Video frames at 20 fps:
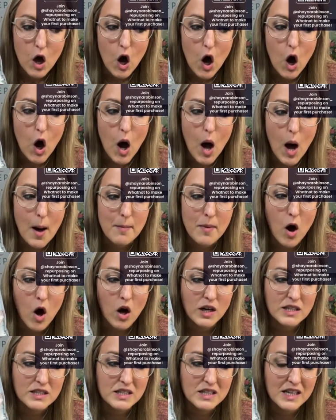
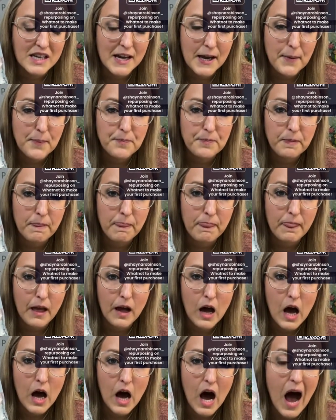Honestly,
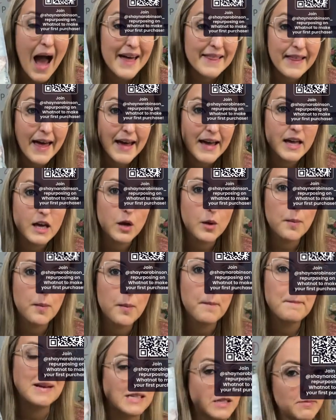I like
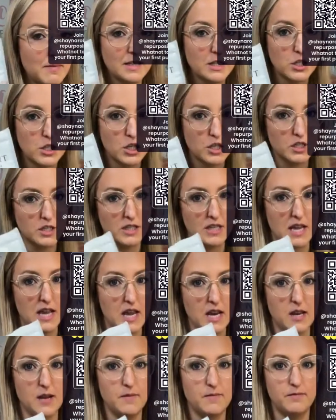Miss Mustard
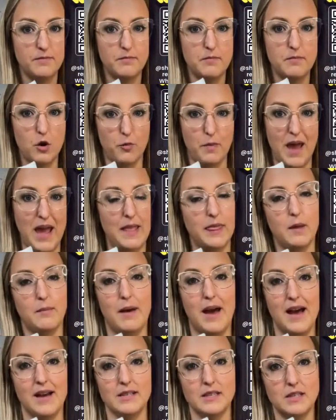Seed milk paint the
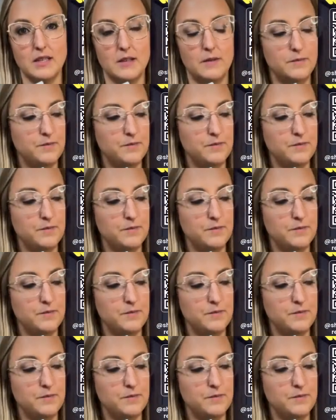best.